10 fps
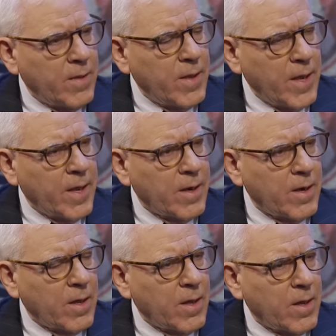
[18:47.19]
In the
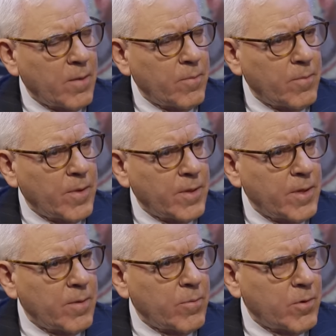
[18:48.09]
end, um, it
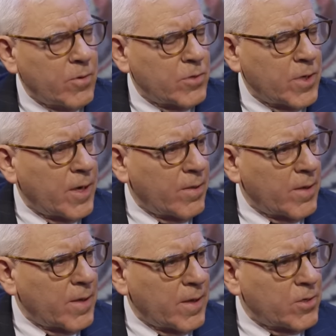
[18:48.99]
didn't produce
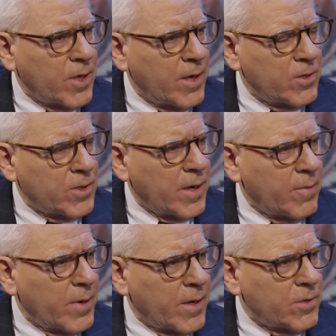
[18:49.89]
anything that changed
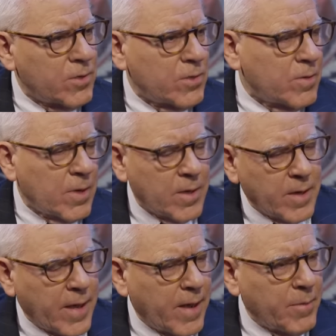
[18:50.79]
anybody's
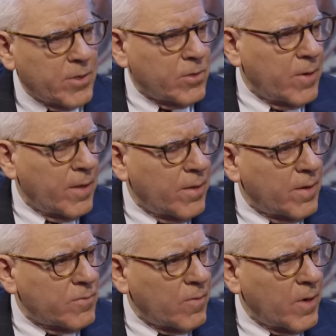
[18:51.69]
uh, habits or
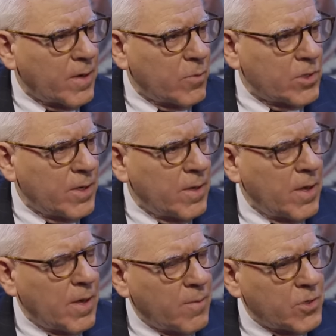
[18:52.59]
anything. So, right? Was he
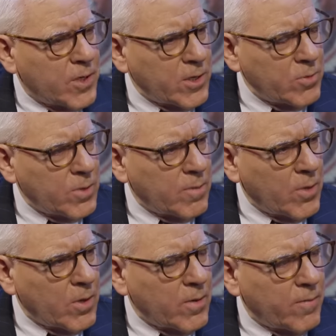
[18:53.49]
obsessed with the Mueller